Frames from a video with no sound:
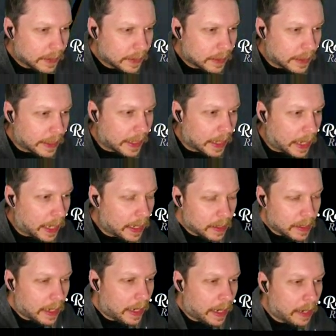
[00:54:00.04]
Like,
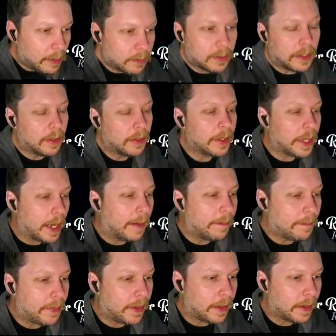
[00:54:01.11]
I was literally up
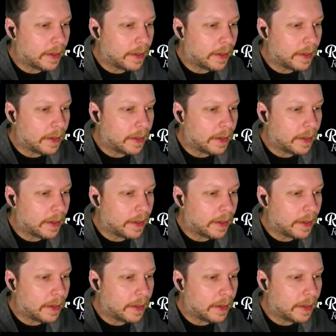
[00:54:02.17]
there.